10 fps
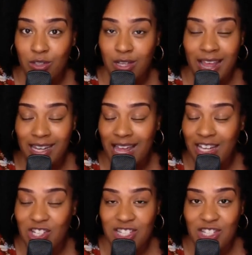they
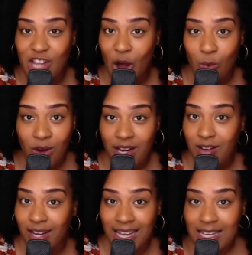just don't want to
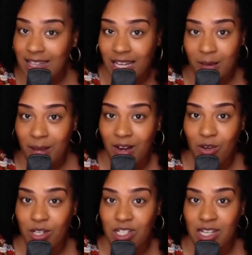hear anything about
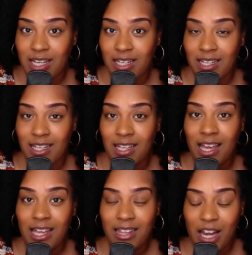Christianity.
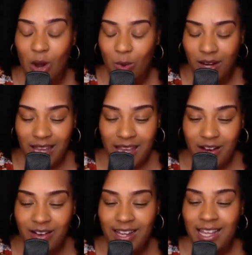They don't want to
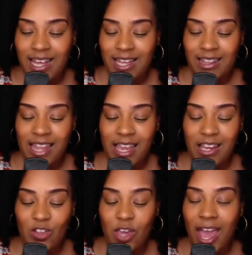hear it.
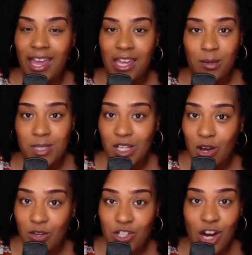You can't get them to
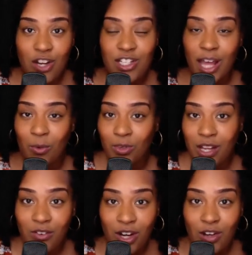go to church. They will
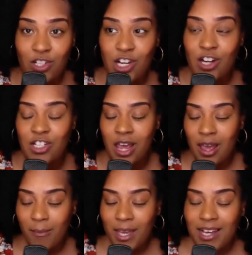never go to church,
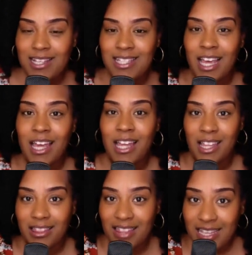because
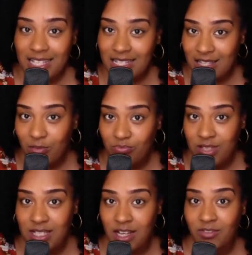this is the
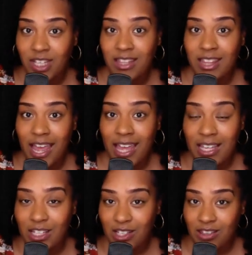stuff that
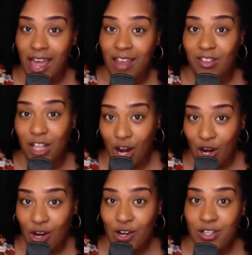they've
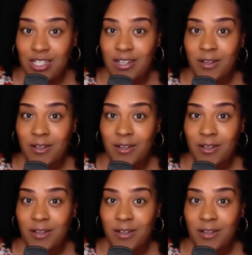learned